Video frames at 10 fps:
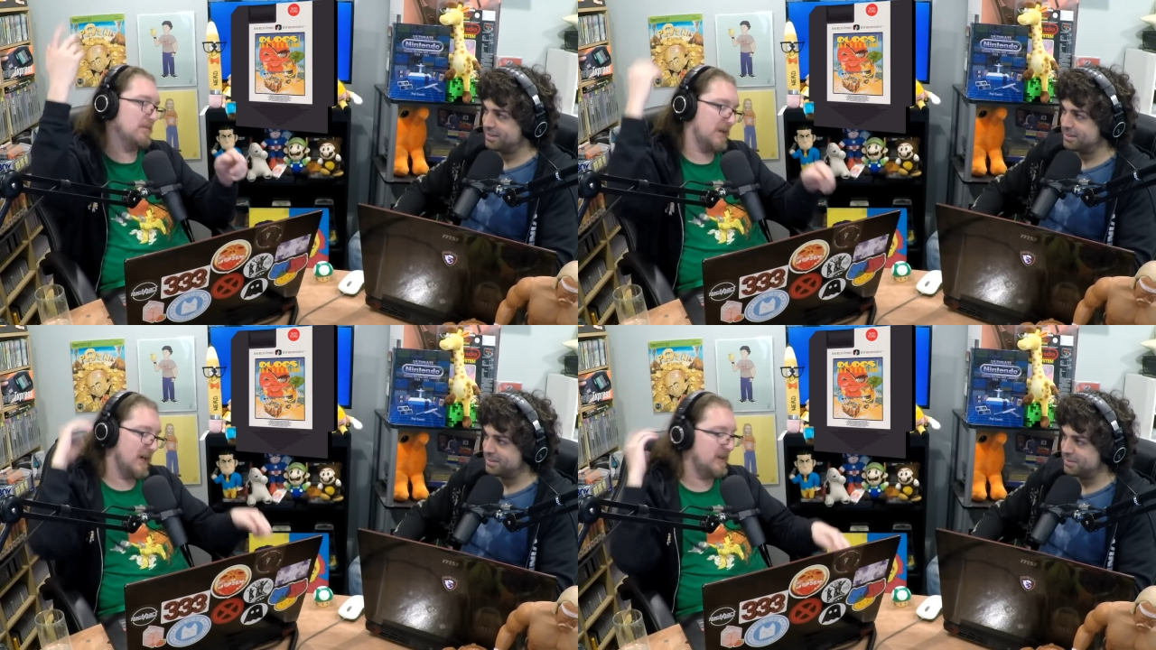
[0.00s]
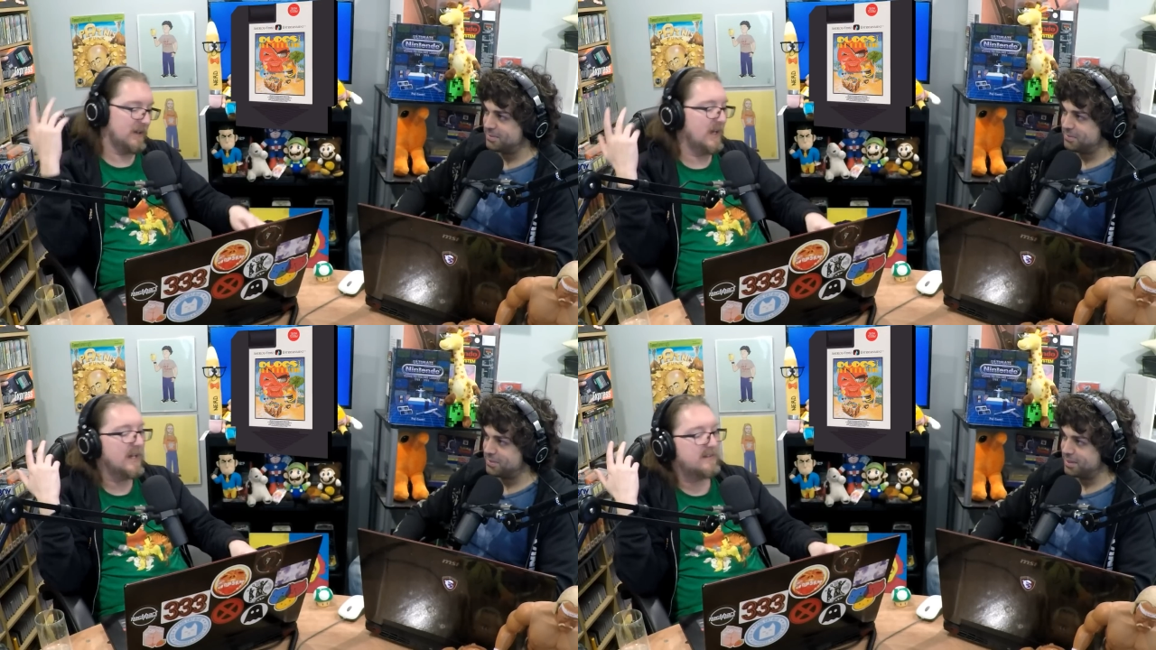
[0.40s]
Speaker 1: And pu-
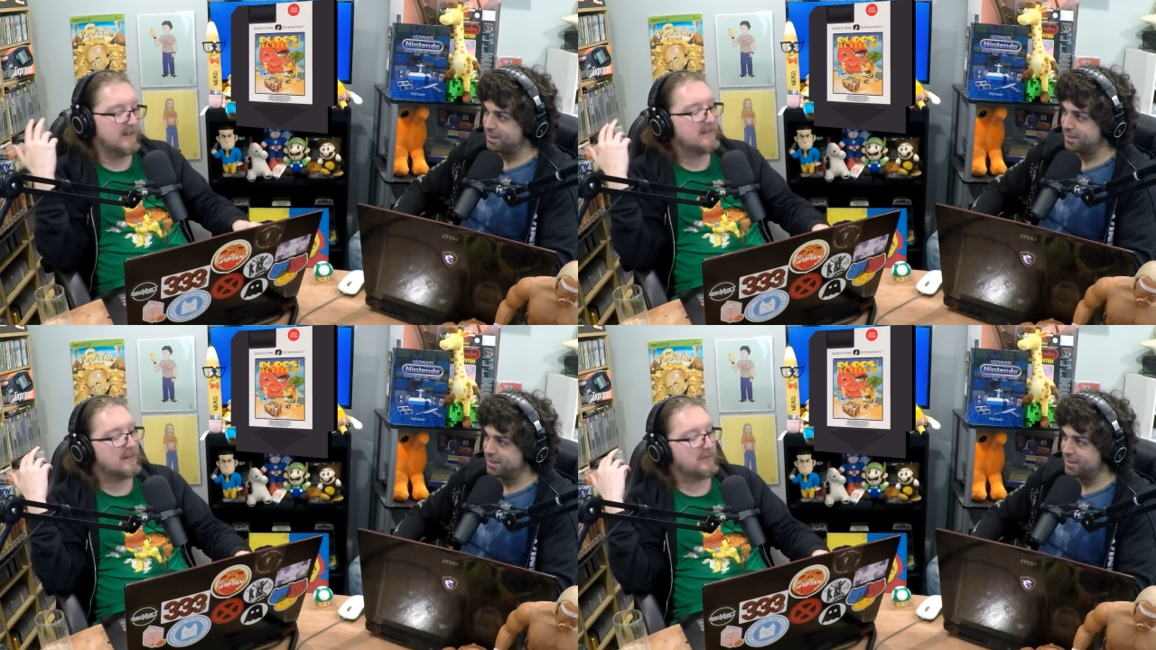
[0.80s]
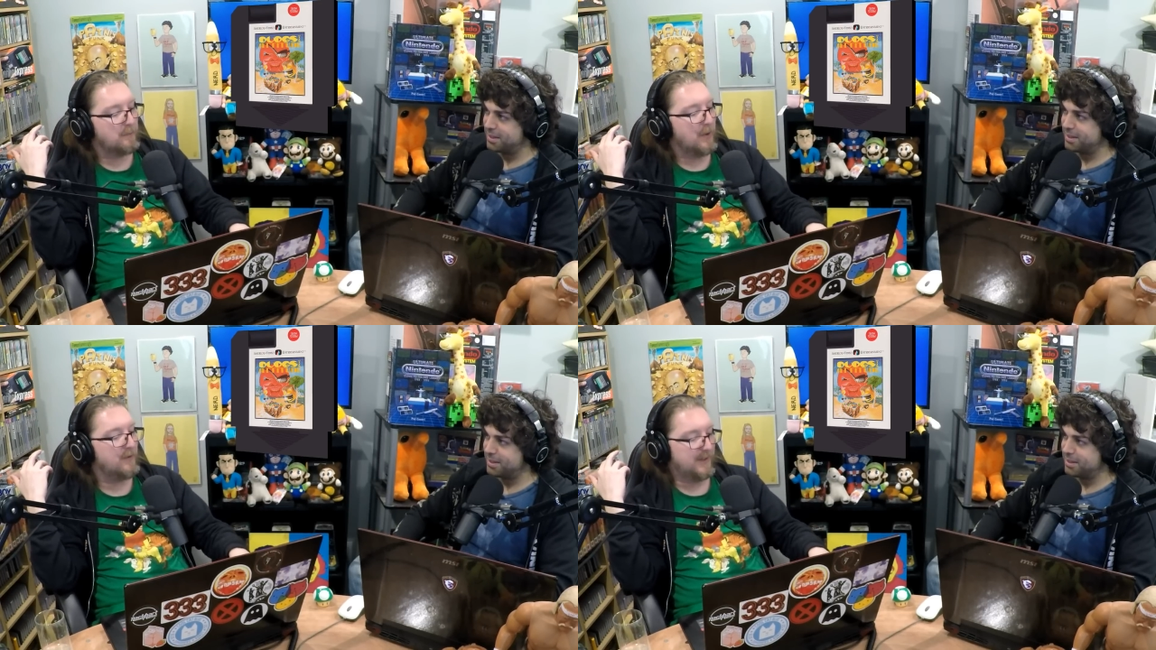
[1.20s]
it's it's a
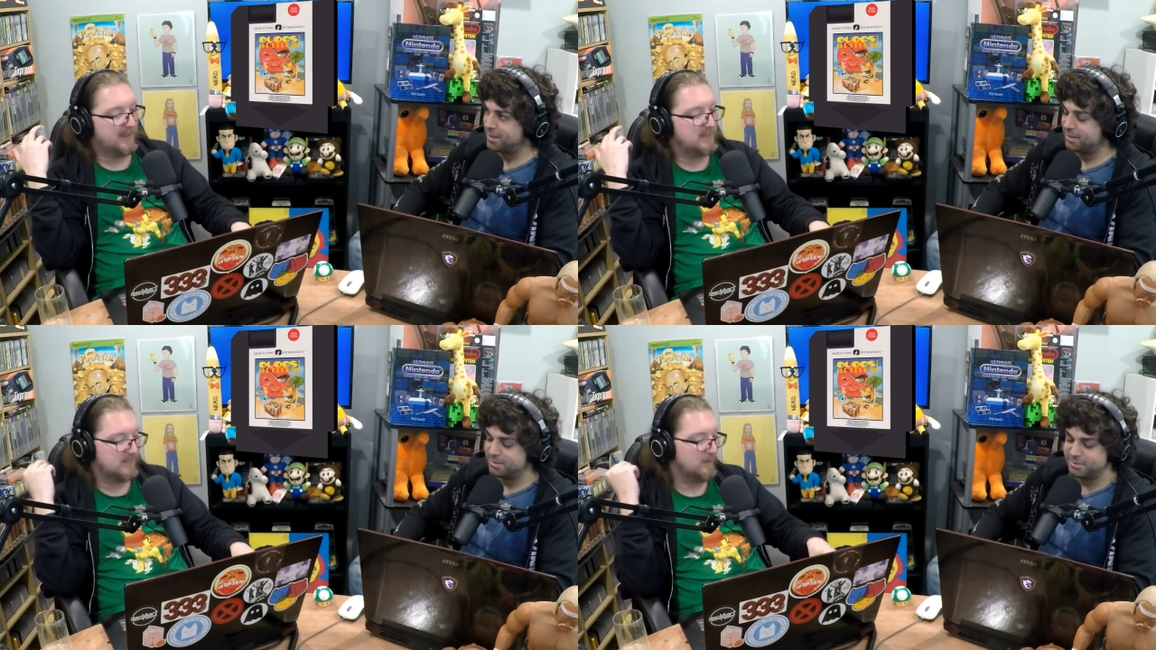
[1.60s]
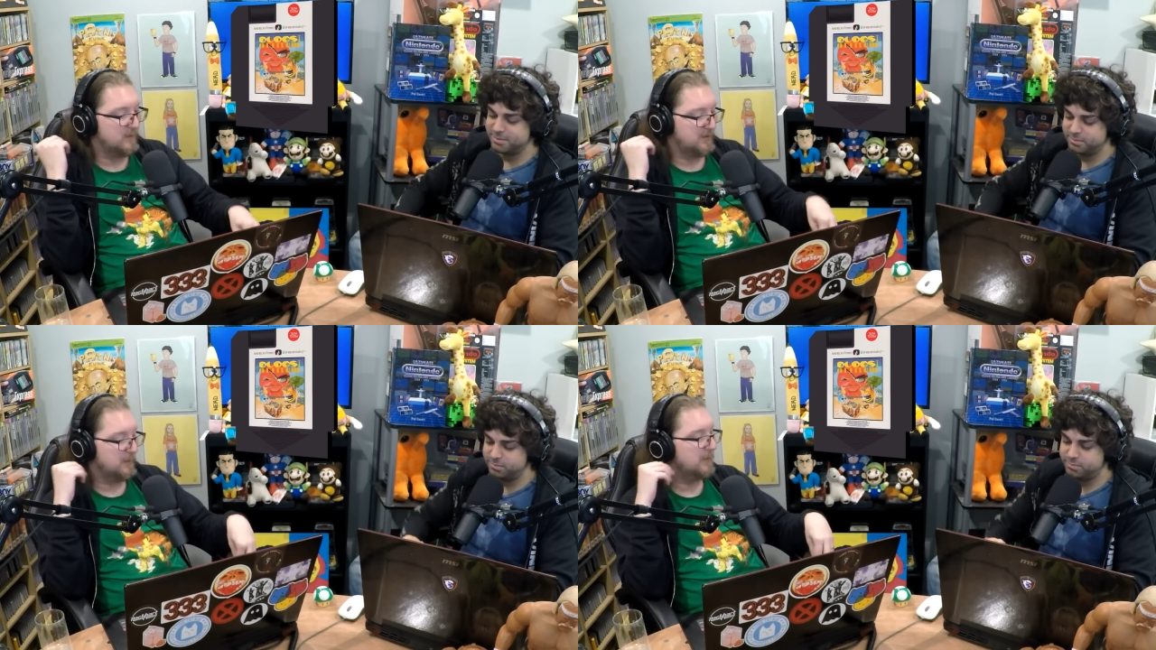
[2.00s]
perfectly
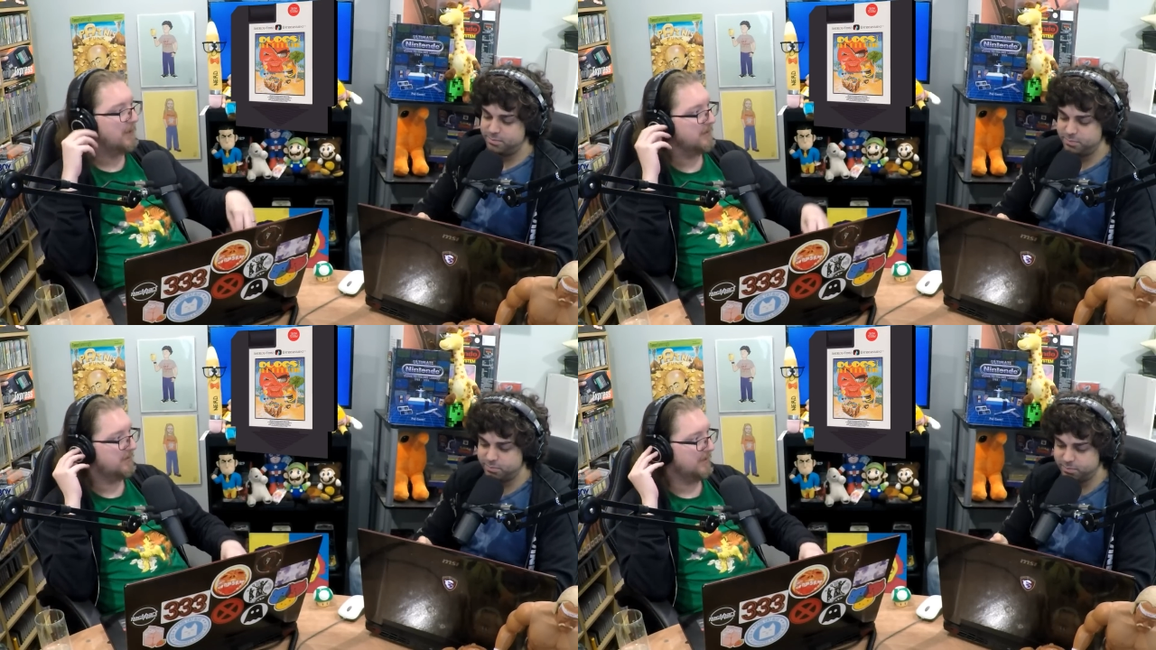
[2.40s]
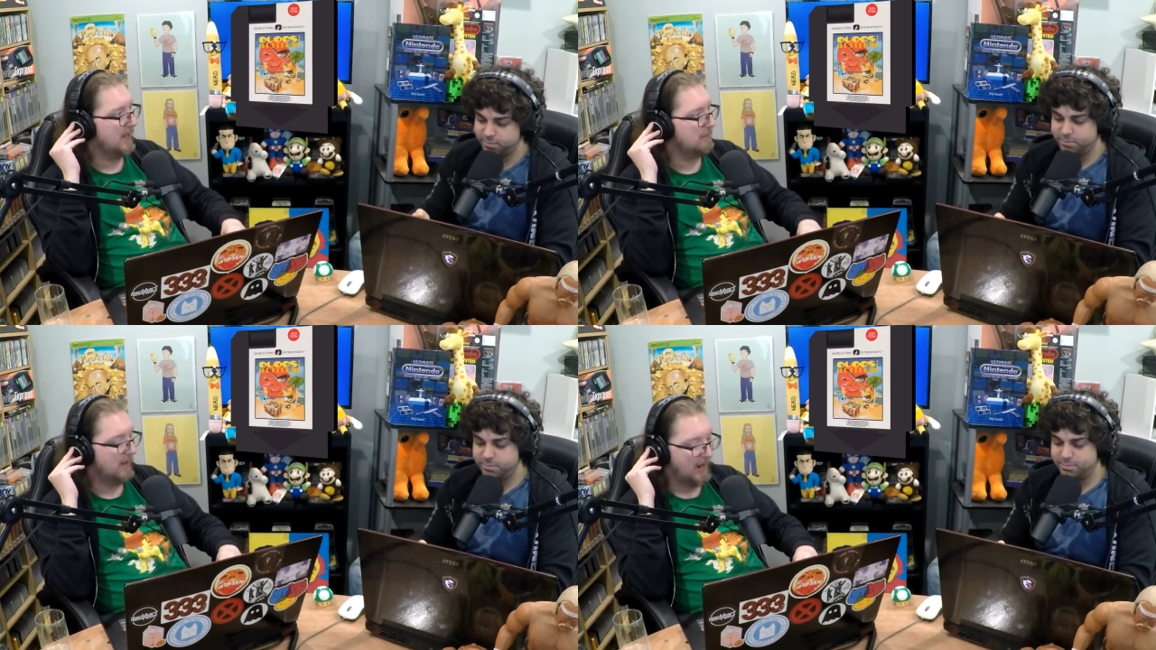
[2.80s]
serviceable puzzle
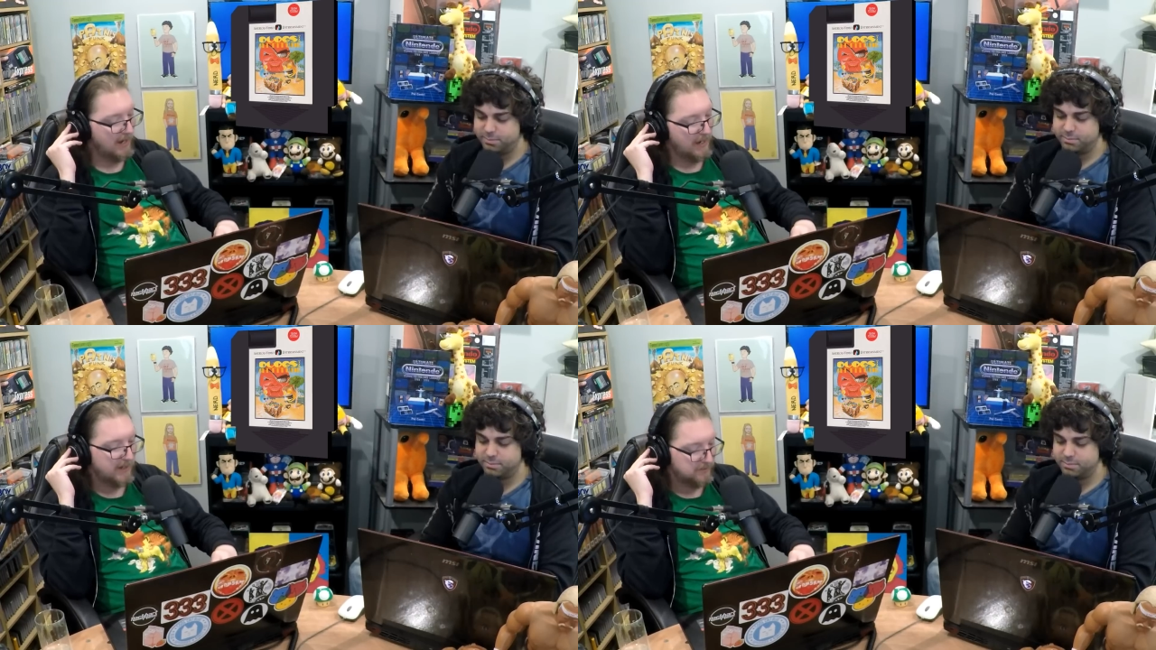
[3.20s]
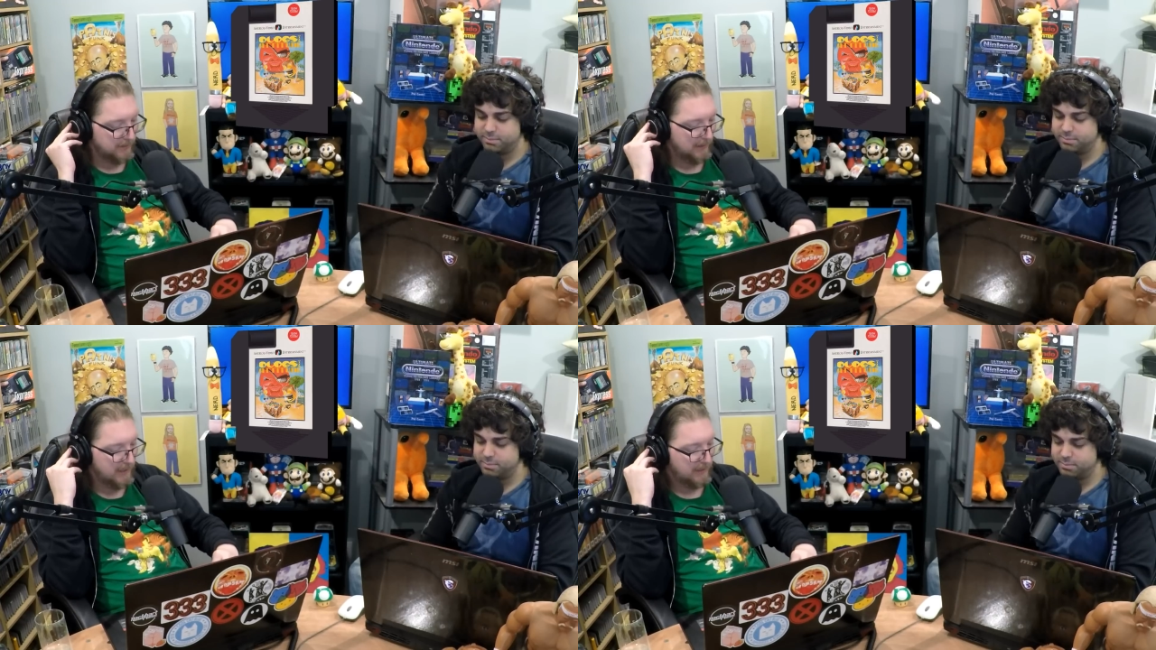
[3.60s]
game. I actually
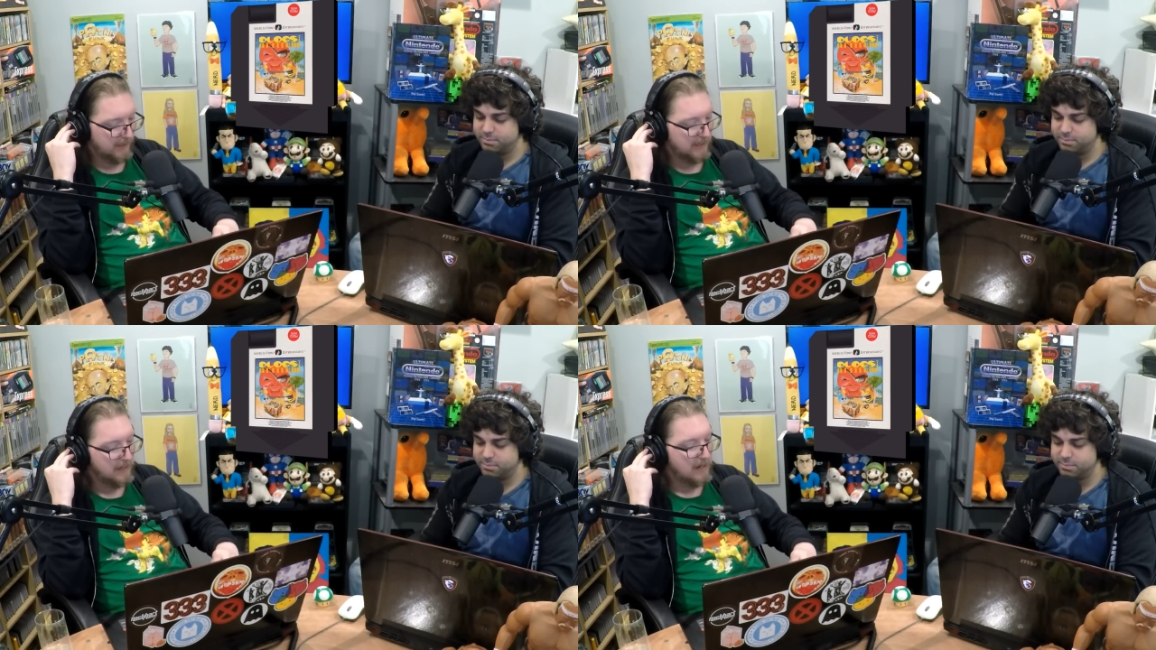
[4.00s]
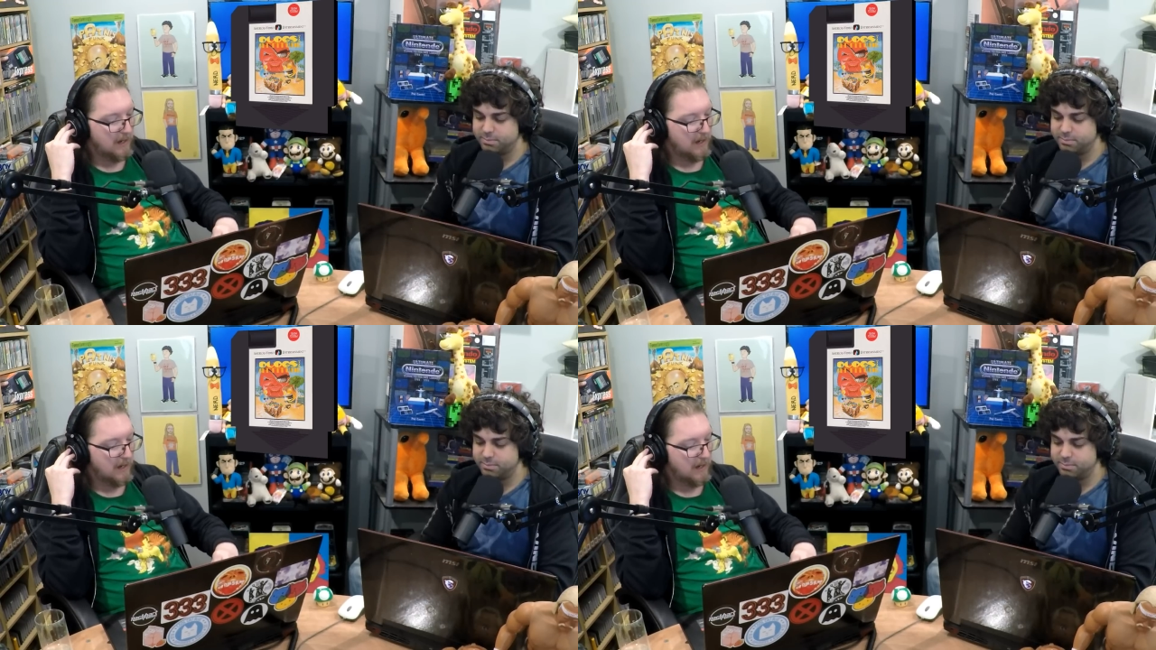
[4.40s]
like it.